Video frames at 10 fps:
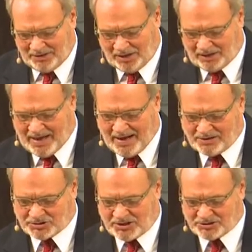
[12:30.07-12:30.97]
So
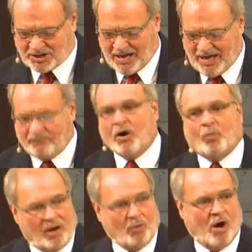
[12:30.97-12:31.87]
God
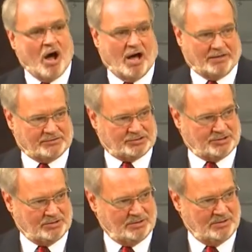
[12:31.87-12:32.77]
allows us to have
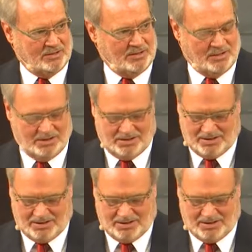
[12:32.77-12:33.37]
what we want.